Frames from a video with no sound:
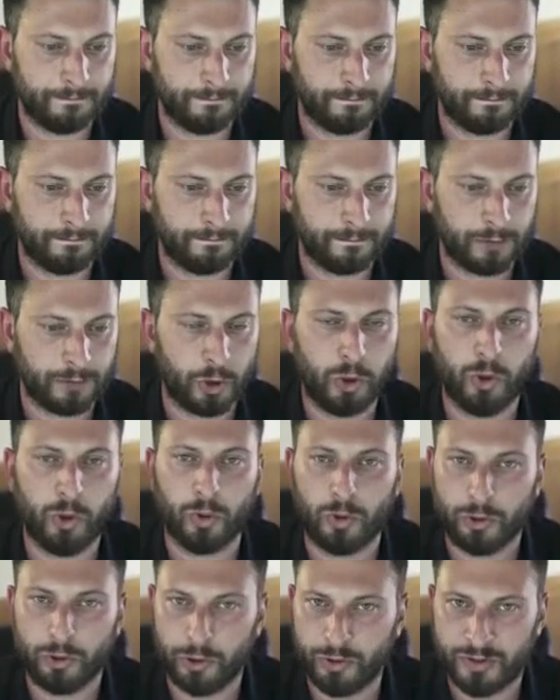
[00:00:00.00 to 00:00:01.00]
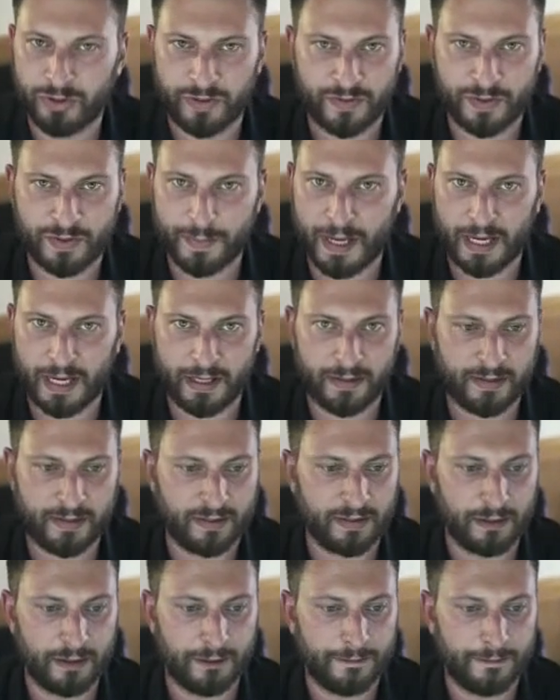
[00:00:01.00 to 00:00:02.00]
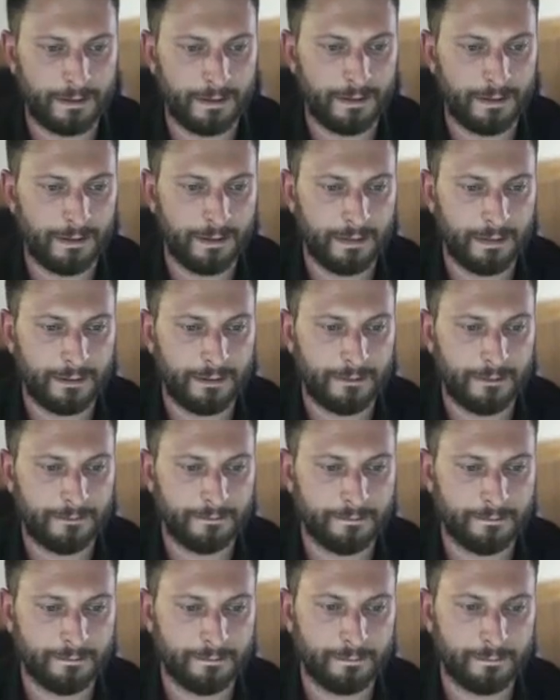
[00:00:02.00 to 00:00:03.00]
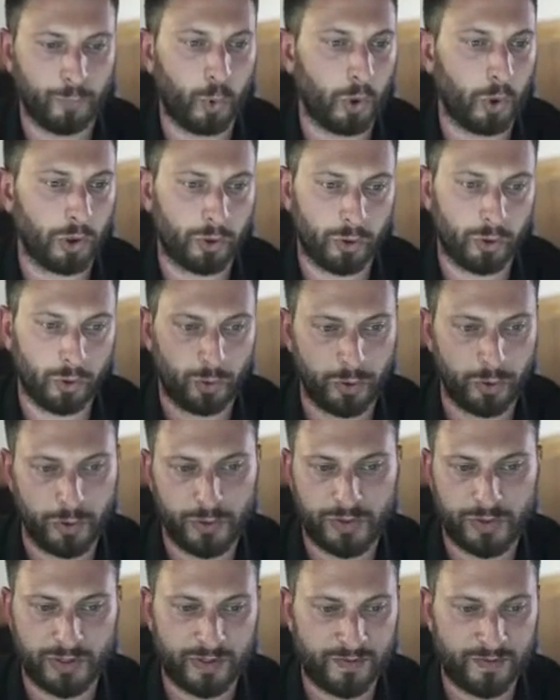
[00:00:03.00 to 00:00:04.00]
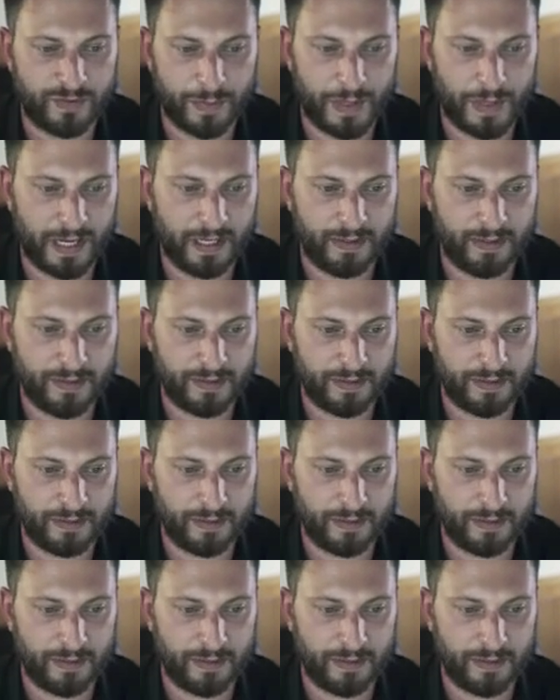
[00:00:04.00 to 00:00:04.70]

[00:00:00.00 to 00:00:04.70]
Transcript: Cool use of space. More cool uses of space.